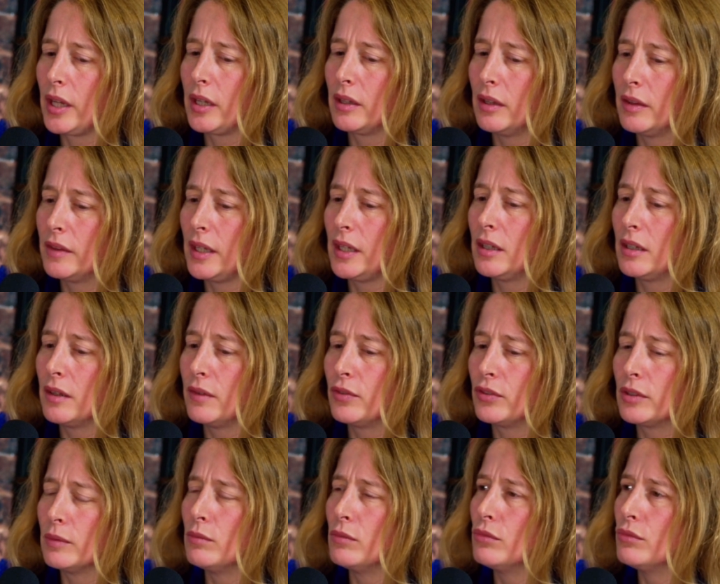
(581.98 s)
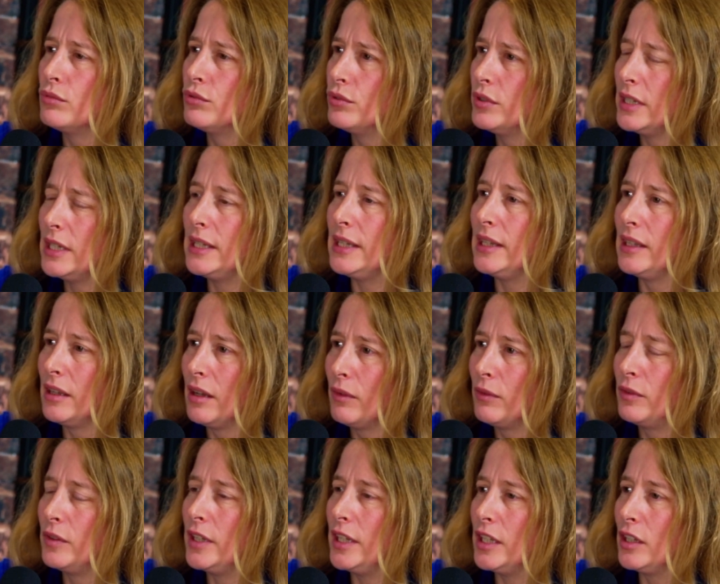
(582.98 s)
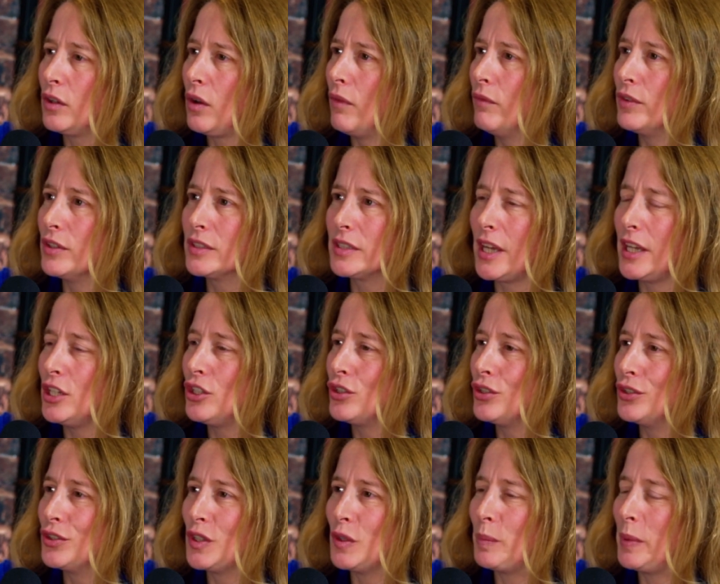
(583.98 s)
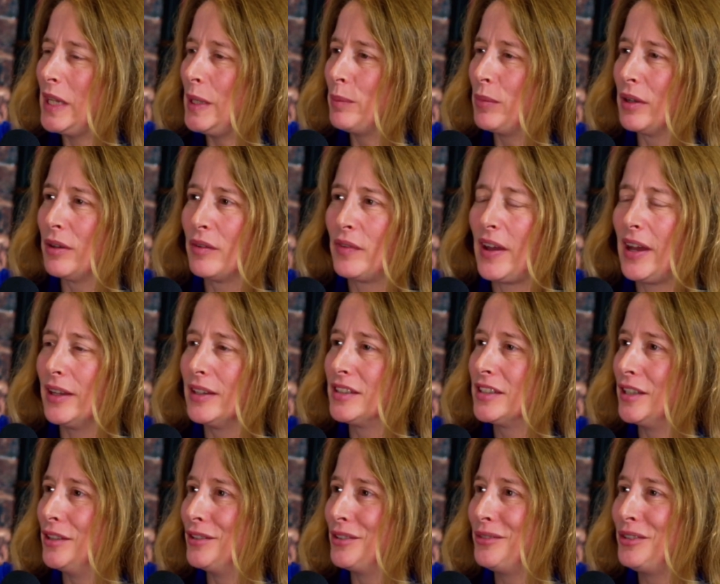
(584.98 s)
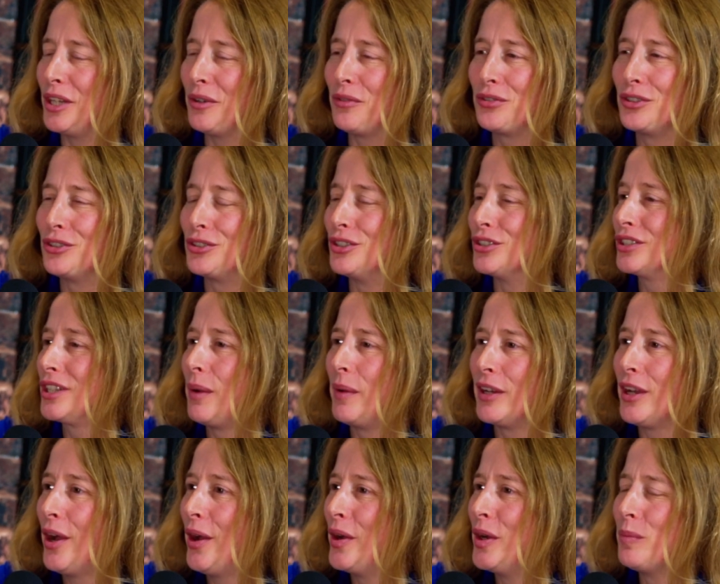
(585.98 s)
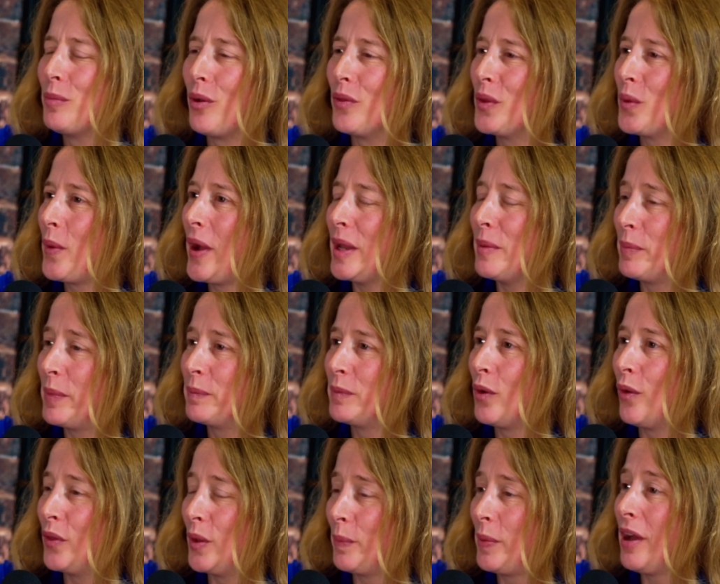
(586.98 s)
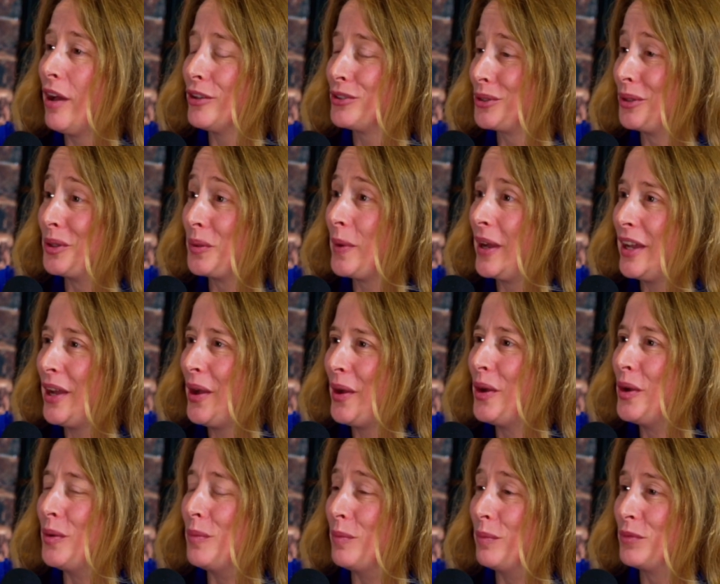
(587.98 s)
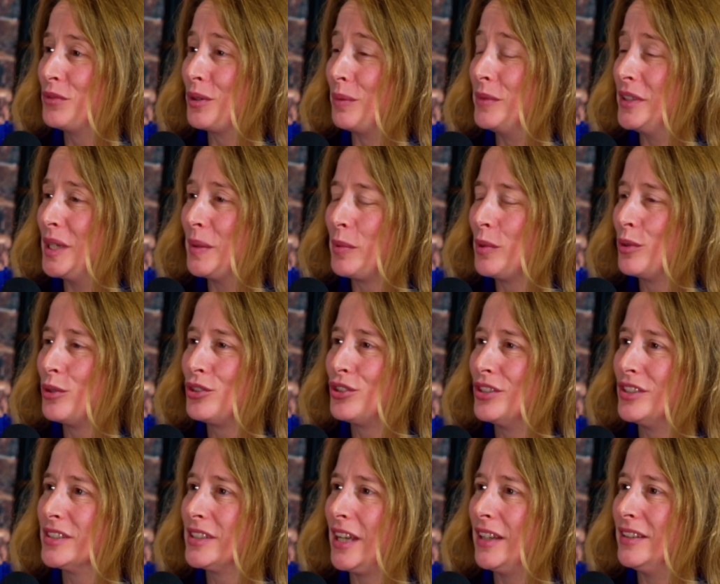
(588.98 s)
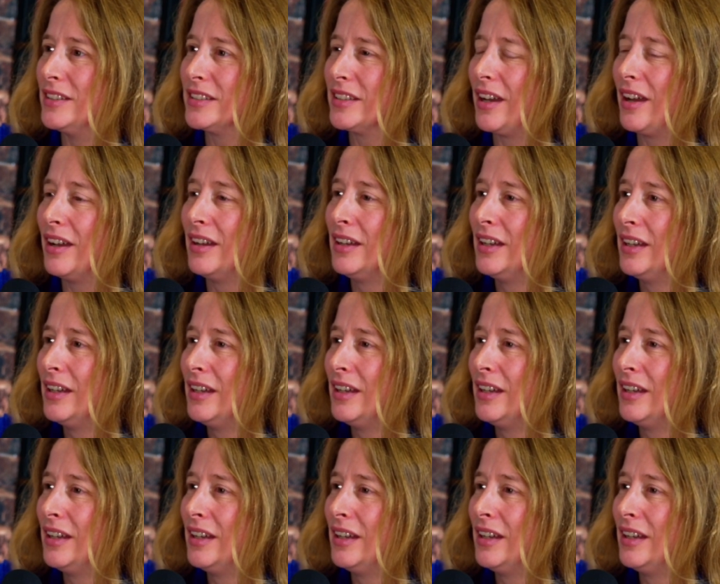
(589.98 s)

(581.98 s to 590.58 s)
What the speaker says: I can think of some really lovely conversations that people have had since, for instance, going home on the bus on the way home from the abortion centre.